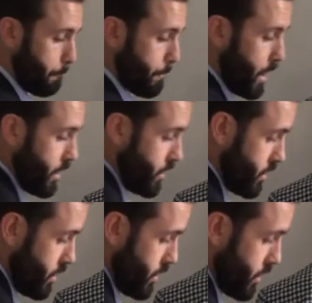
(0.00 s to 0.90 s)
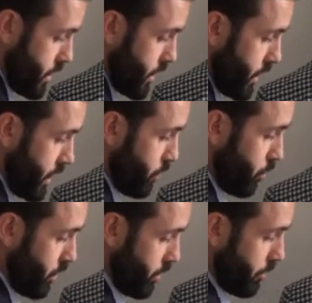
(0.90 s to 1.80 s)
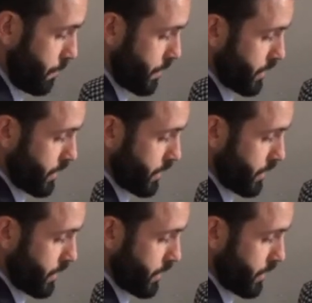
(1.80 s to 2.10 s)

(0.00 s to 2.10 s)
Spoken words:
but it will